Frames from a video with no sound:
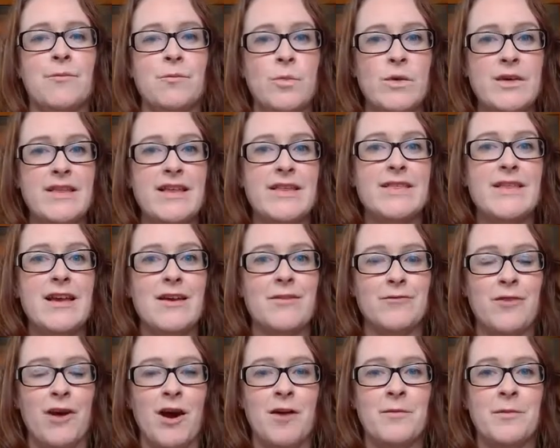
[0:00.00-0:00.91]
within the
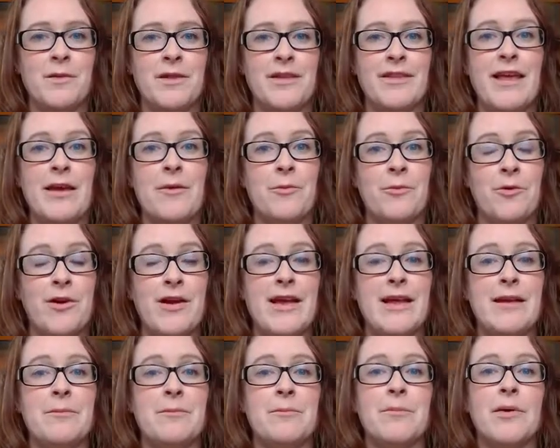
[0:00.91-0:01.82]
environment that they were
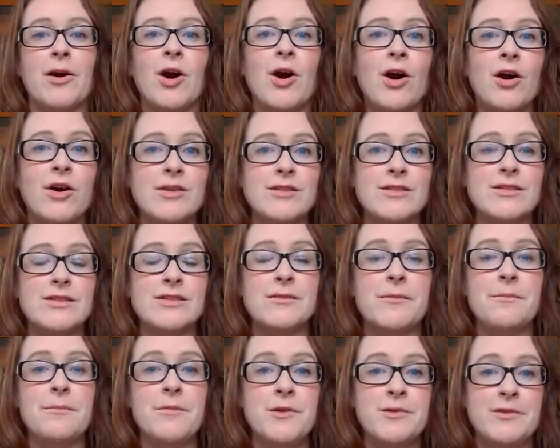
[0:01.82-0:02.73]
in, because
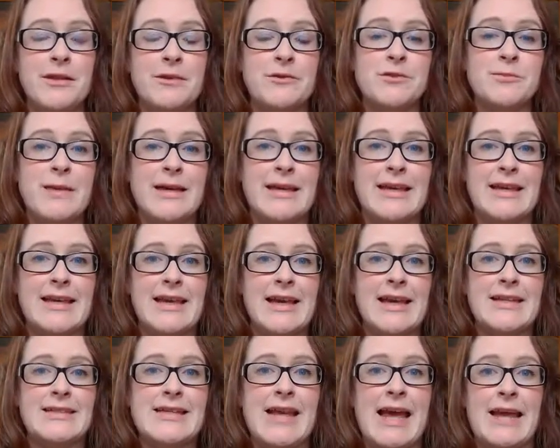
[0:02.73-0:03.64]
music was making
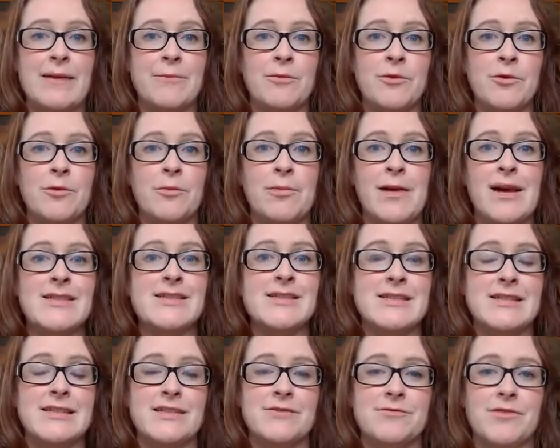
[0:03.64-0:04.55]
it a more
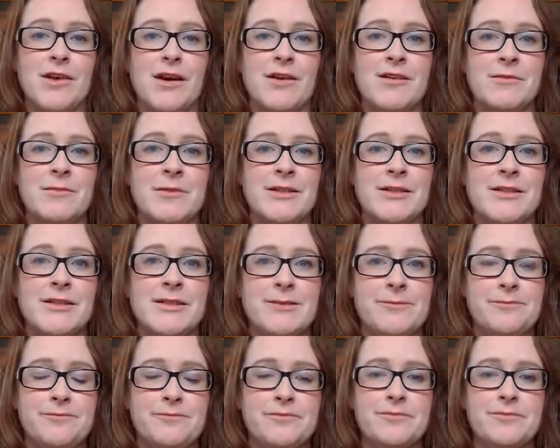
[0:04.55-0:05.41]
pleasant environment.